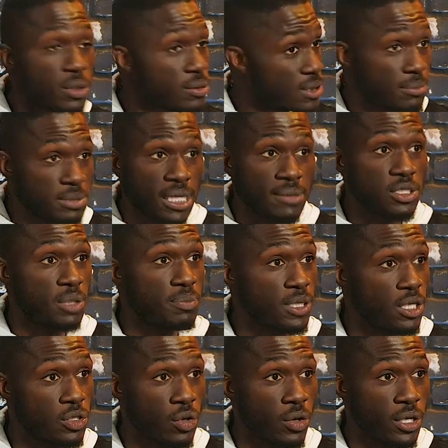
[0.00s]
Sometimes you could be
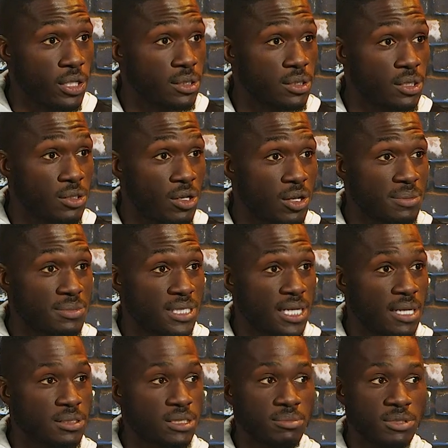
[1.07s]
annoying, you know what I'm
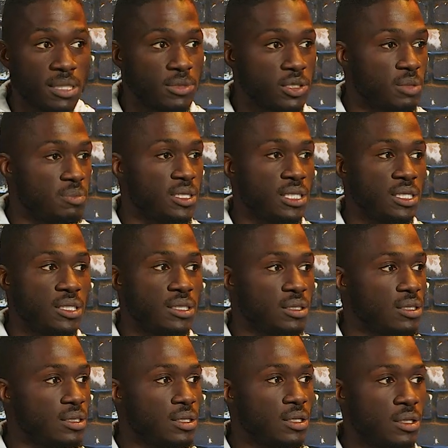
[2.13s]
saying? Sometimes you could be
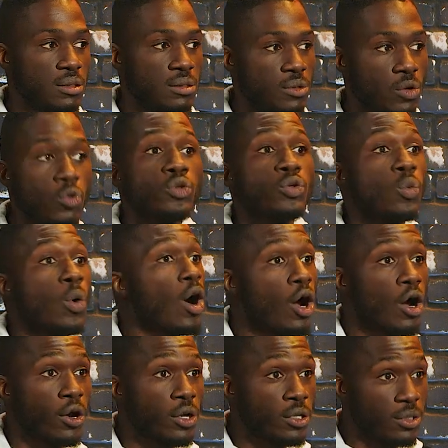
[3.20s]
who you
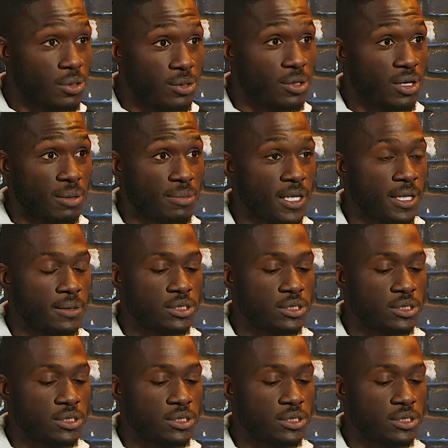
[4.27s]
are, you know what I mean?